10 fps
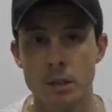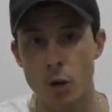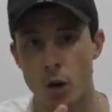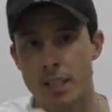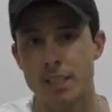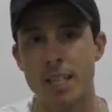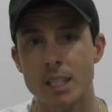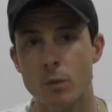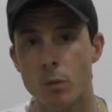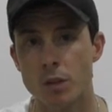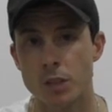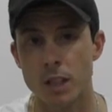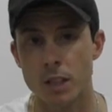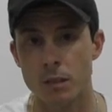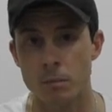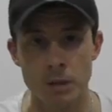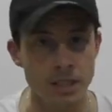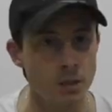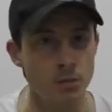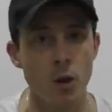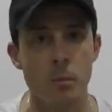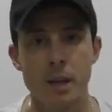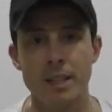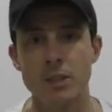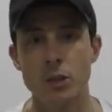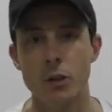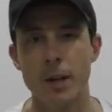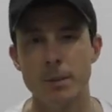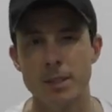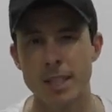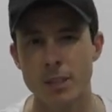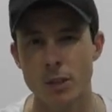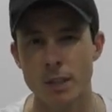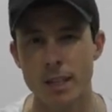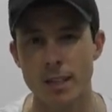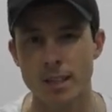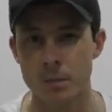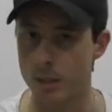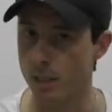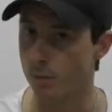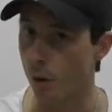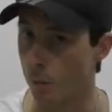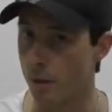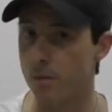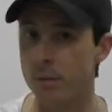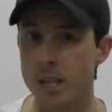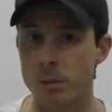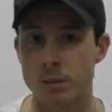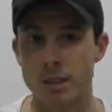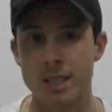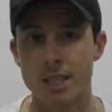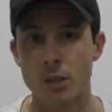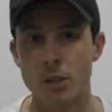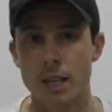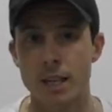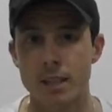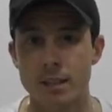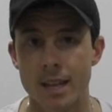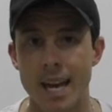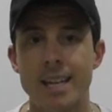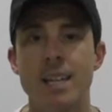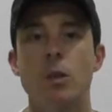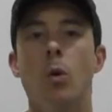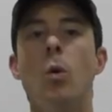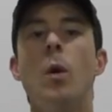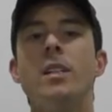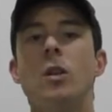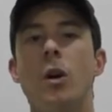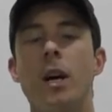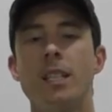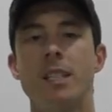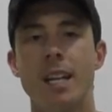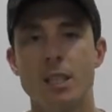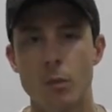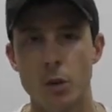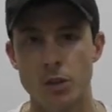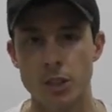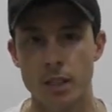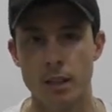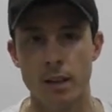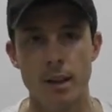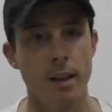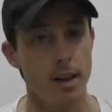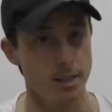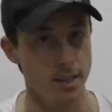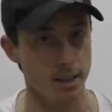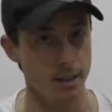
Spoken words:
Hey guys, thanks for watching. Please follow me on Instagram, Nintendo Down Under. Please follow me on Facebook, Nintendo Down Under. And as always guys, thanks for watching and take